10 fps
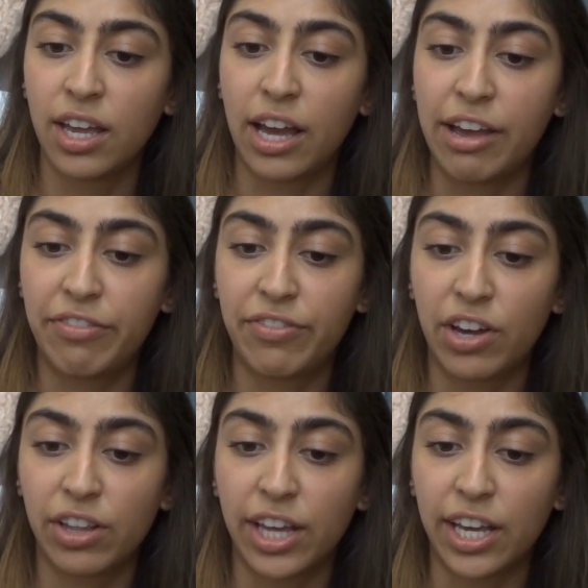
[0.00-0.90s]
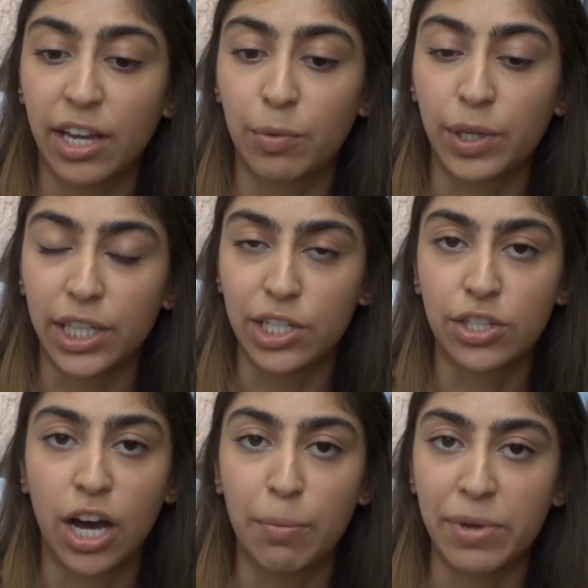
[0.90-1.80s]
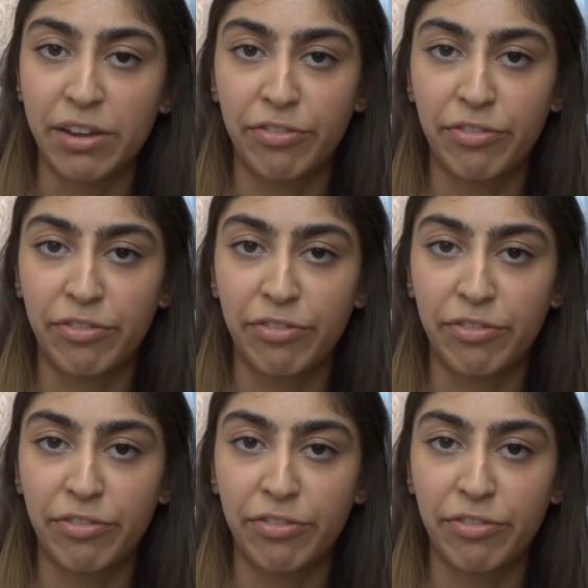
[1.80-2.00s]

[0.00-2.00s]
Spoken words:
I felt like it really stopped me